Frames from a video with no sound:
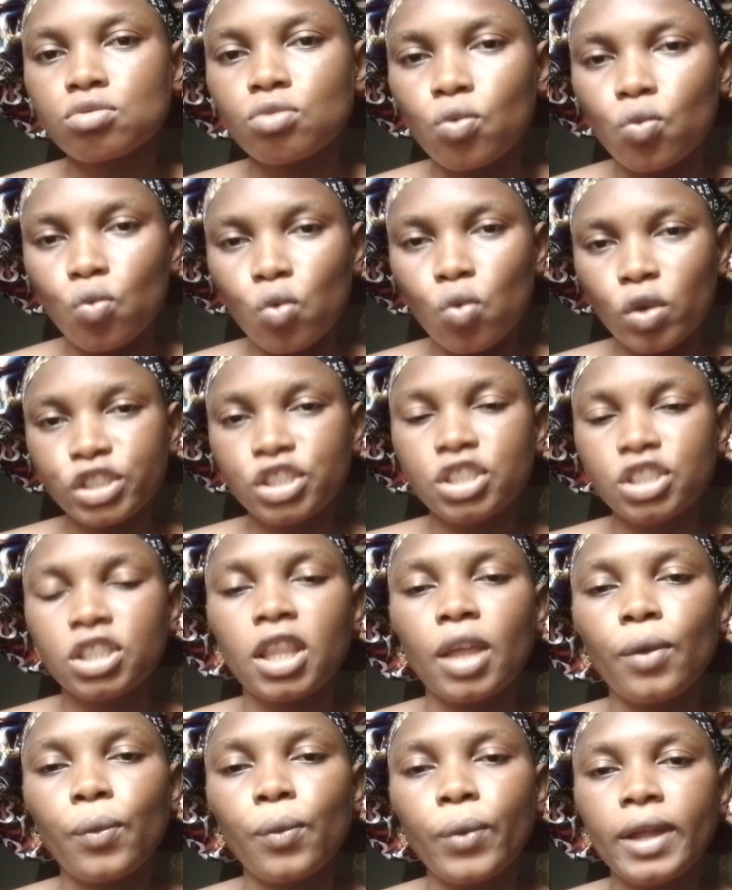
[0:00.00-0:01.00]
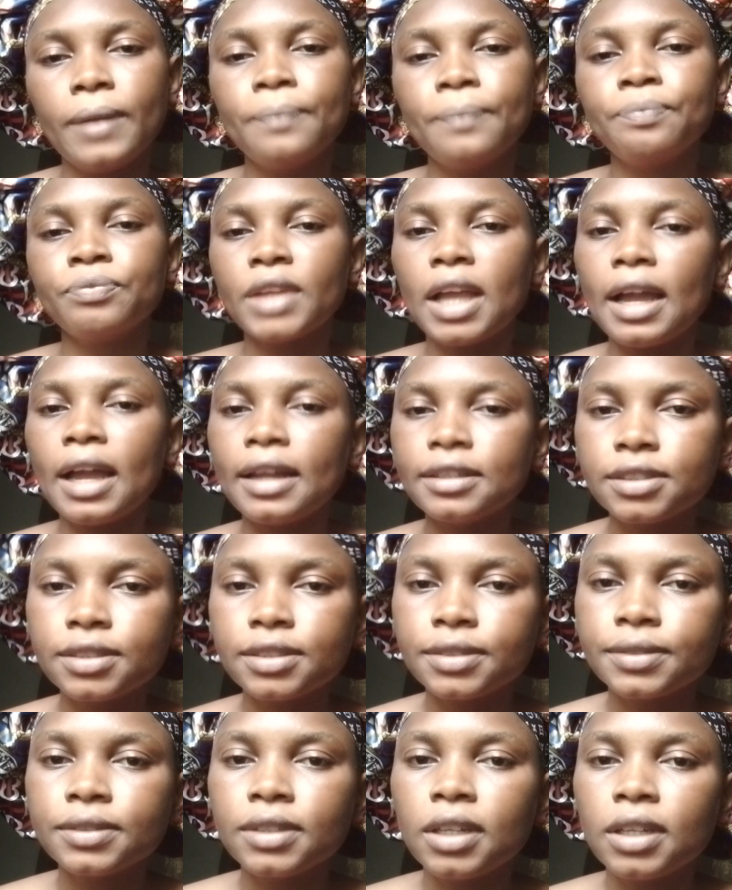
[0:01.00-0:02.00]
wash it away and
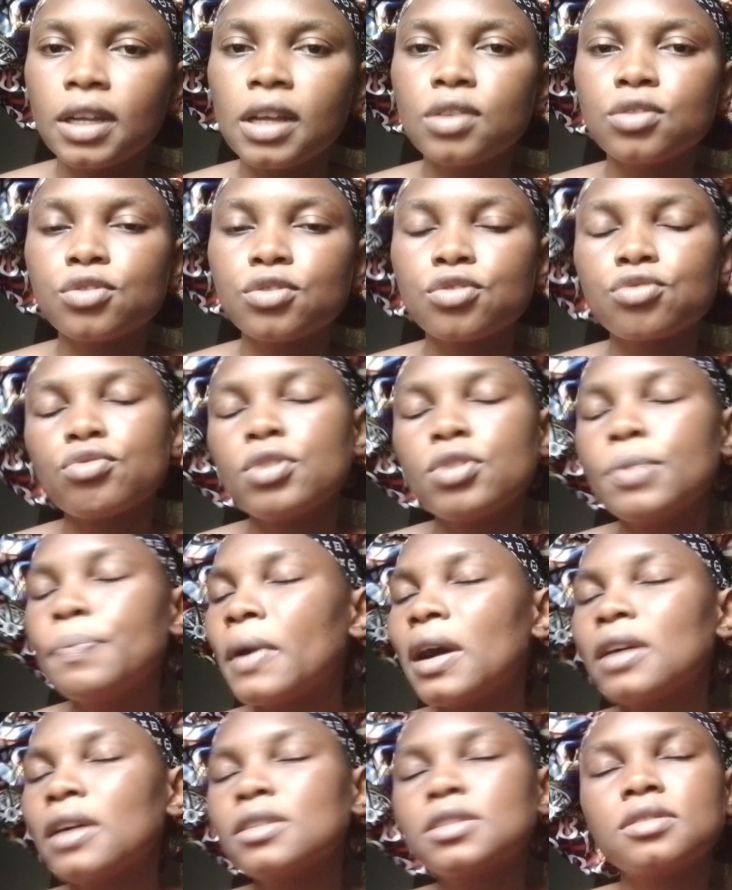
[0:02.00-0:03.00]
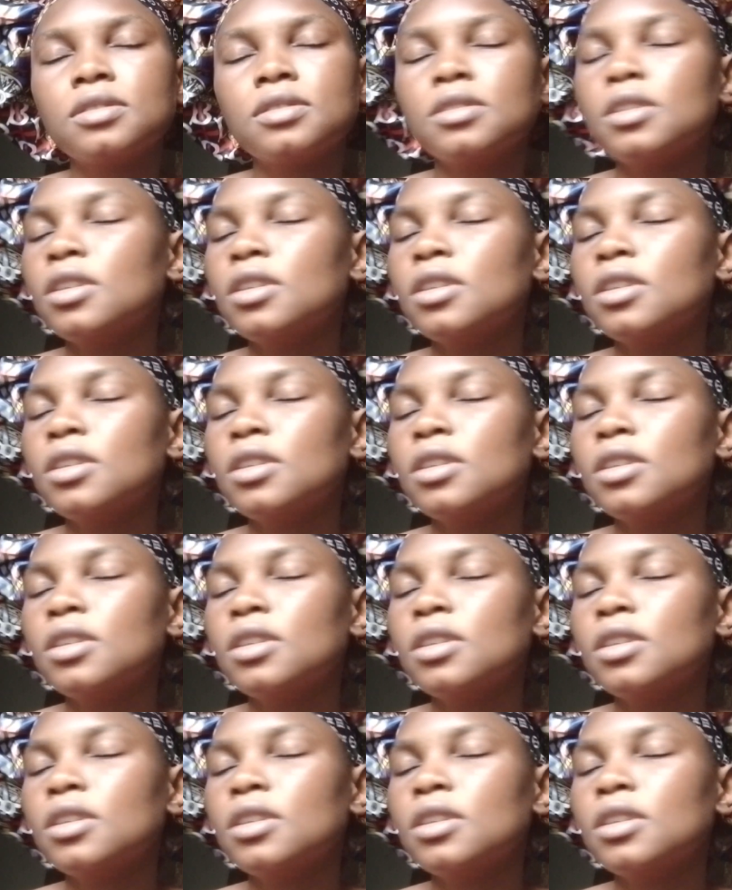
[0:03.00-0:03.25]
sweep out